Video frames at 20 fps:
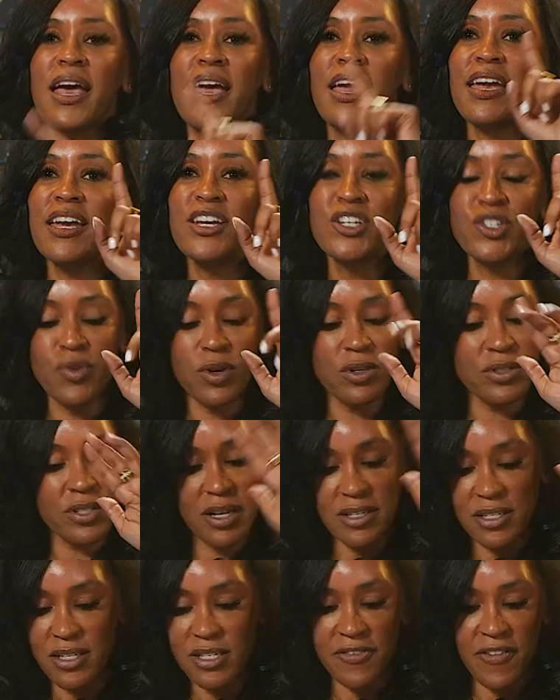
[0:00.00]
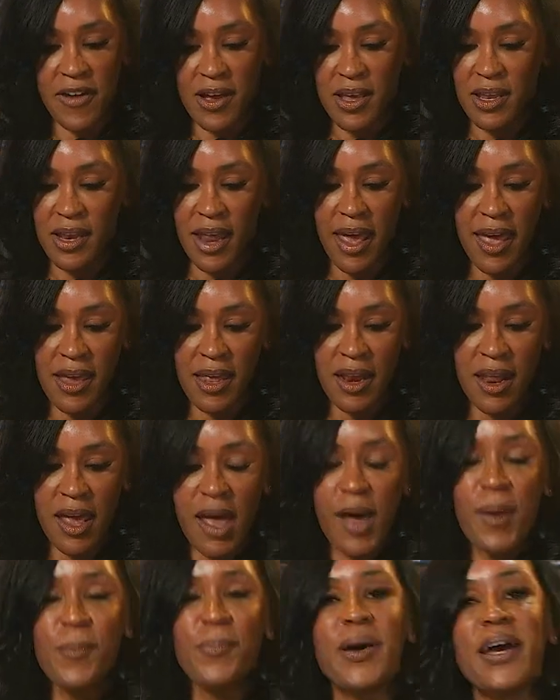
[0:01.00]
Intros, I just fucking hate.
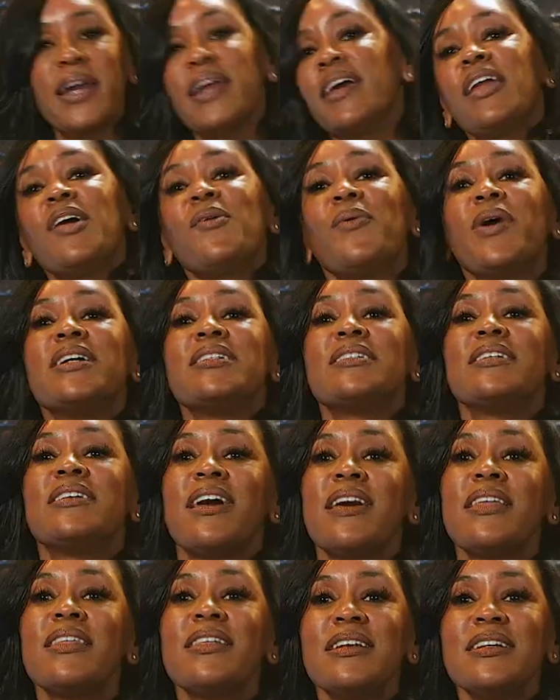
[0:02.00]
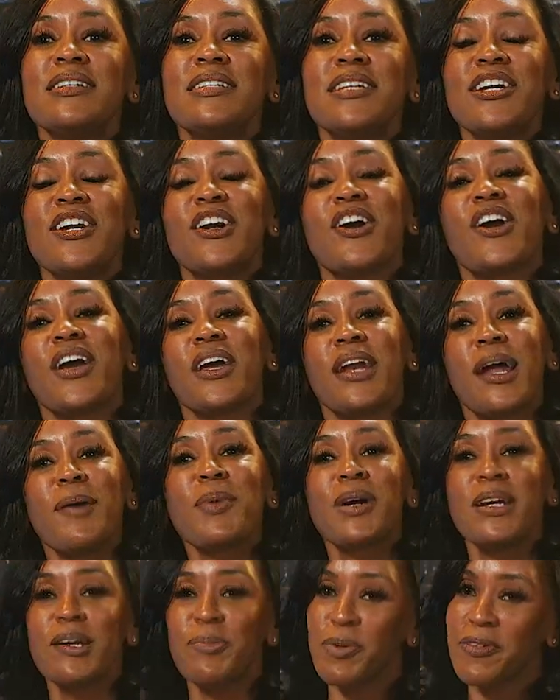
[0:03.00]
But anyways, Nathan is here and I'm
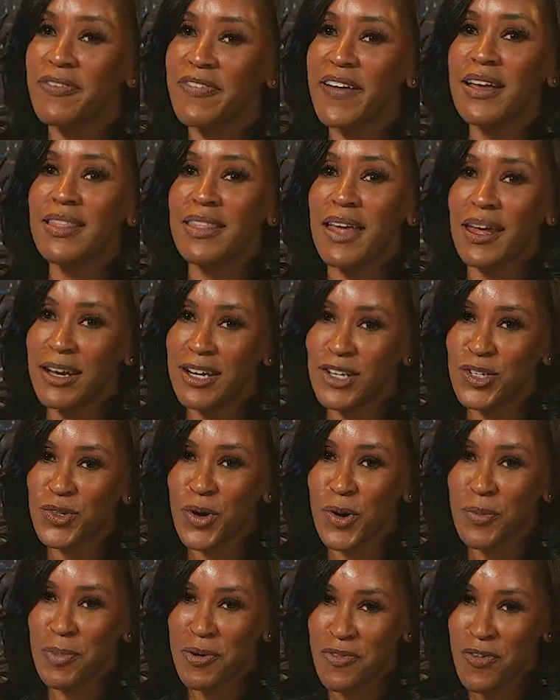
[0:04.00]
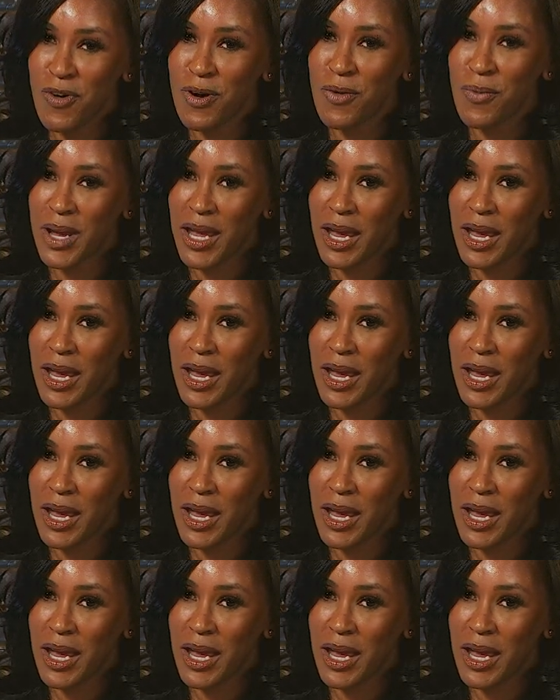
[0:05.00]
going to perfect that intro before we